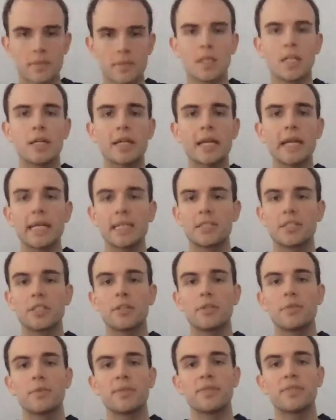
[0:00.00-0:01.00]
Okay, so
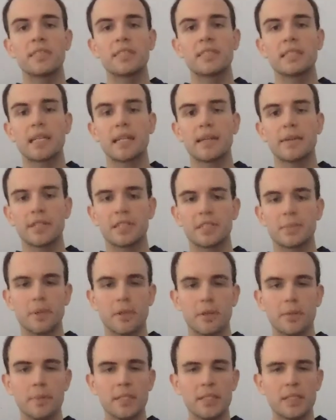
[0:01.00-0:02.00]
we've just done our
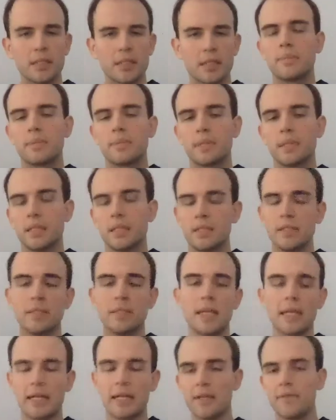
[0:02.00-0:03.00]
experiment.
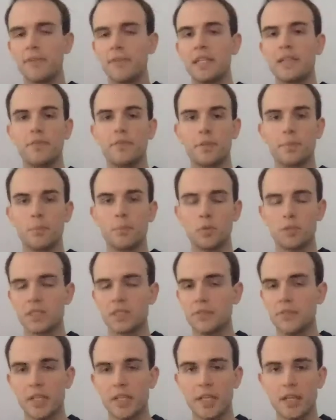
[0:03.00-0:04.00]
And if any of you paused the
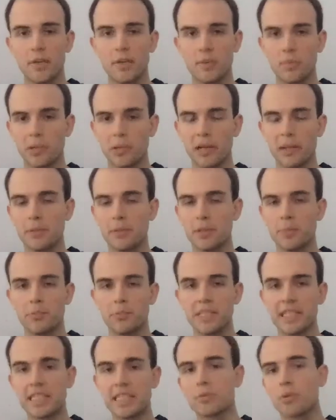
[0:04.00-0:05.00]
video and were able to
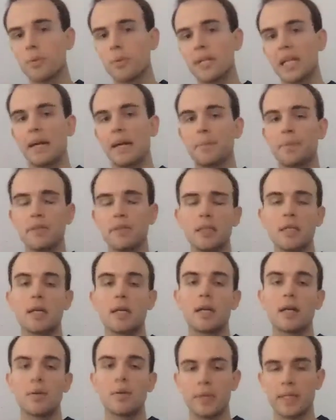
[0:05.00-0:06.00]
predict what would happen
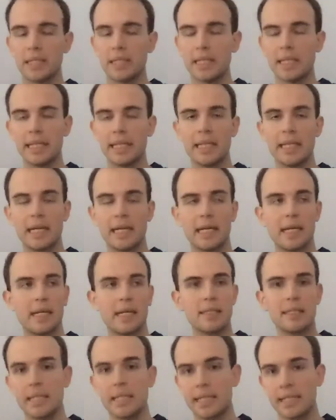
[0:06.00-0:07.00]
when the
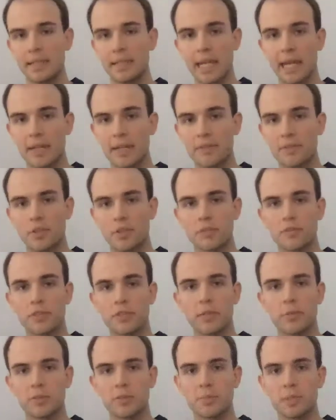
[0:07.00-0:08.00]
can of soft
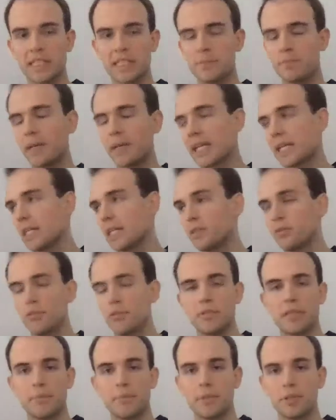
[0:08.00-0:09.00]
drink was placed back into the room
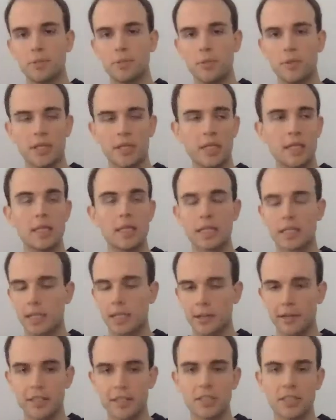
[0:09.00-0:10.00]
temperature water,
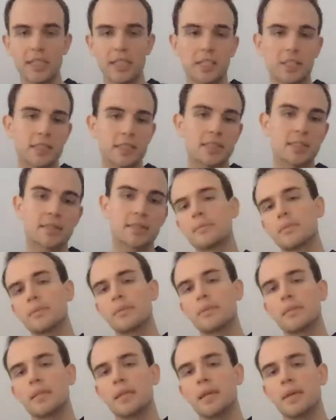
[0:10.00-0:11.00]
congratulations.
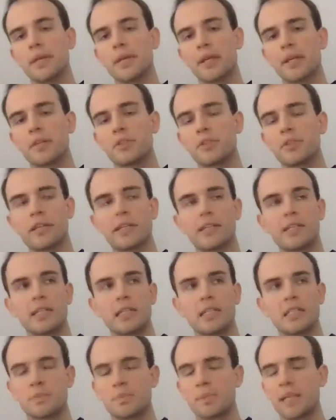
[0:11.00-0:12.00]
Now we're going to try and
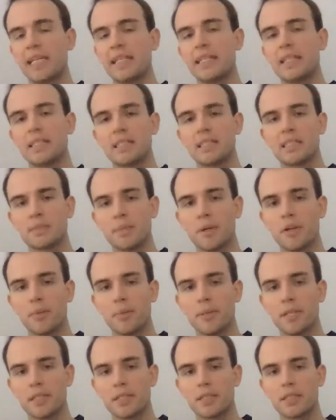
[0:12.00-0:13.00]
explain this
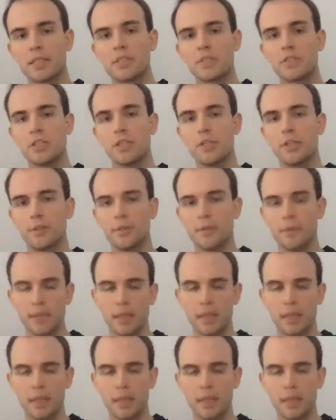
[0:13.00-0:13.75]
experiment. So